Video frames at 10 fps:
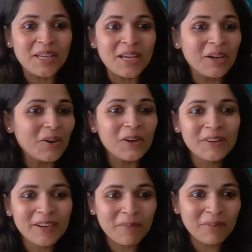we are all
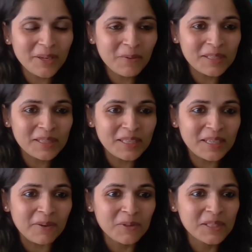grappling with. And
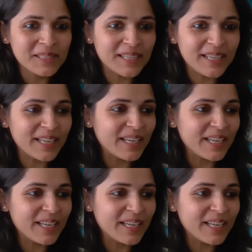I would say